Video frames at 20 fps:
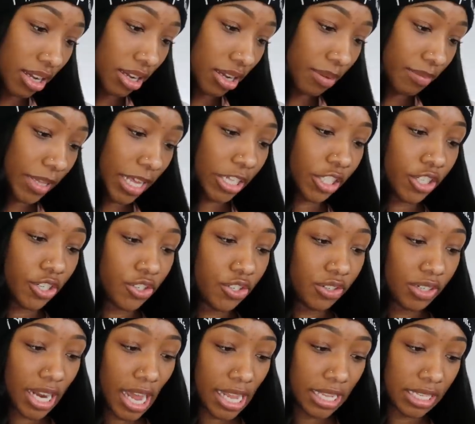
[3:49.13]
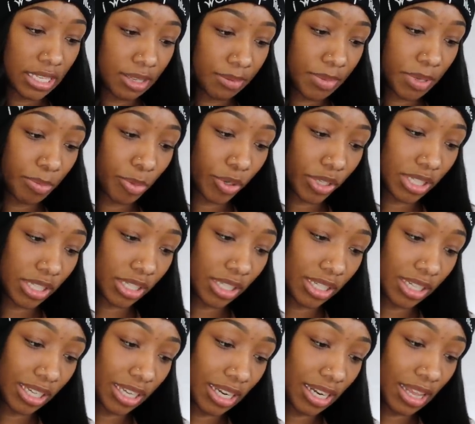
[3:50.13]
um, that you're too nice to people. It's a
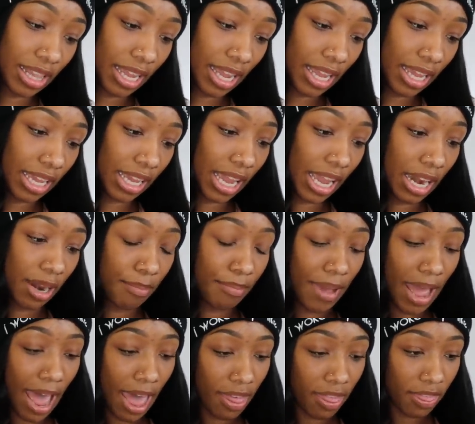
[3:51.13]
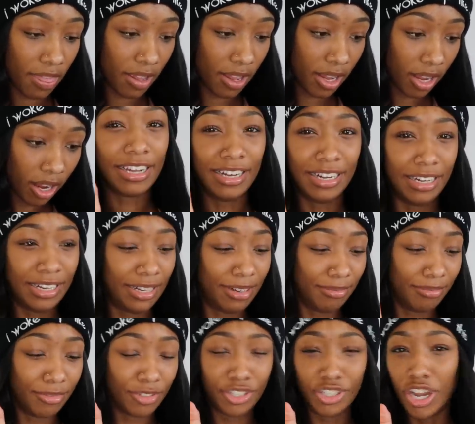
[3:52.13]
good thing and a bad thing.
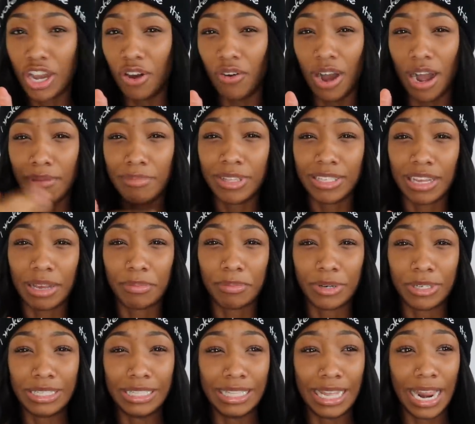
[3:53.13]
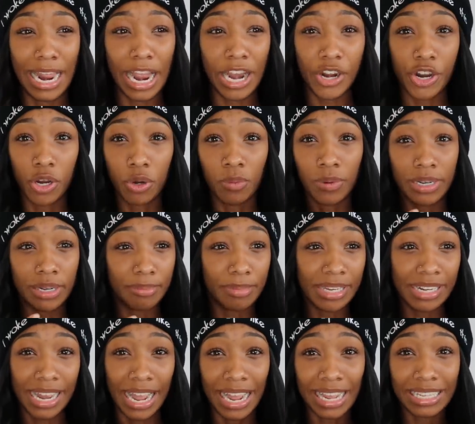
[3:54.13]
Um, no, I'm the type of person that I know when to
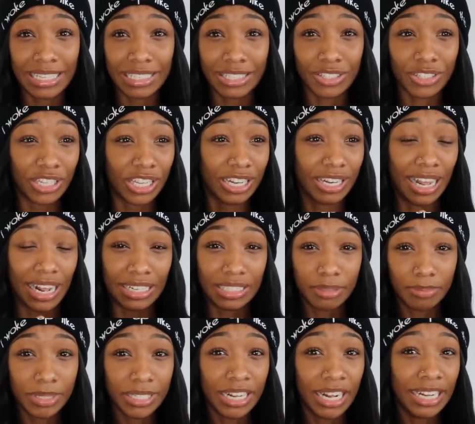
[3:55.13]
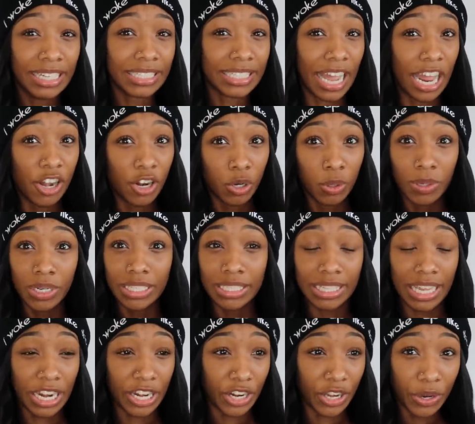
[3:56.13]
be nice and not to be nice. I know when to
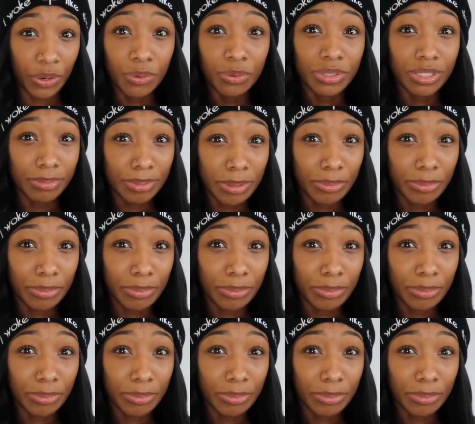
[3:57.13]
say no to